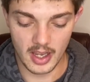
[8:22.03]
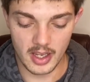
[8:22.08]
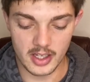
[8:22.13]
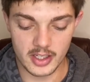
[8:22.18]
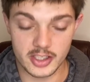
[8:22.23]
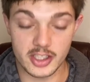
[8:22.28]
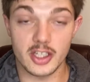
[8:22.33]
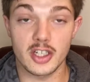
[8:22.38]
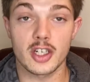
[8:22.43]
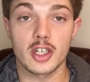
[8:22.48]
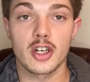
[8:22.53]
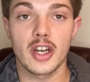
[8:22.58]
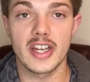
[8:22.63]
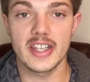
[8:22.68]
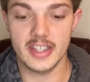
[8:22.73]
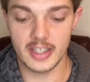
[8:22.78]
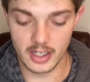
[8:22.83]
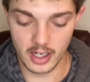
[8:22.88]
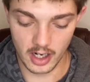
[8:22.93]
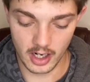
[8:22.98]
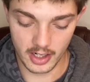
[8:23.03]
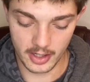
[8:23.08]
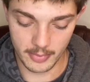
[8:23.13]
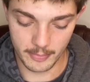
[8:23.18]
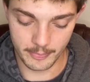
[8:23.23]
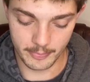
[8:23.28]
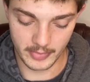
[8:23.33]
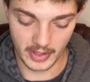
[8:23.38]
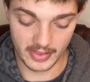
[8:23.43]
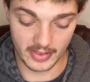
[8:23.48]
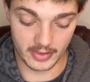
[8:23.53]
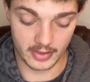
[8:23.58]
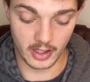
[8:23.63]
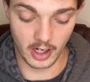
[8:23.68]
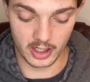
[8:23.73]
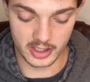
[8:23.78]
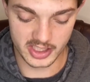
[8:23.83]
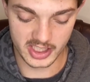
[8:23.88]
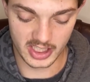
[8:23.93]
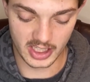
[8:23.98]
So you're going to grade the card, and then the
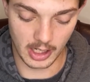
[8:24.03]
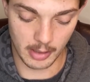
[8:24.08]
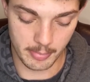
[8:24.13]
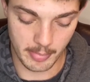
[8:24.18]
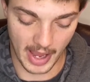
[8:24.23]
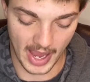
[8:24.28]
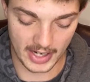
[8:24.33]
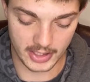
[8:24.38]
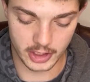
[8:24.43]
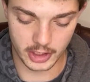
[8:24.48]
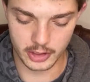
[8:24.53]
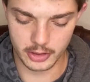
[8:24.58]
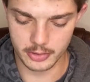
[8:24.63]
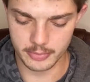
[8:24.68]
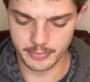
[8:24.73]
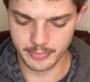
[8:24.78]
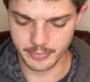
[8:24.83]
card's going to come back to you.